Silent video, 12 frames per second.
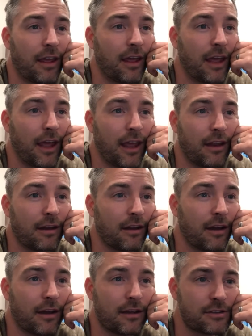and
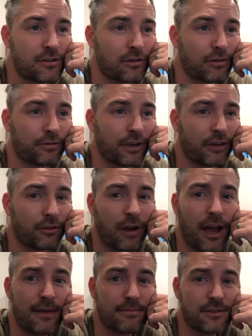his girlfriend
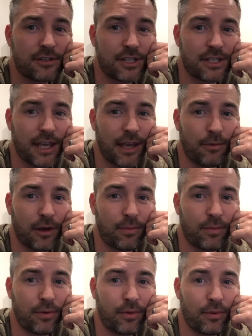Grimes just came up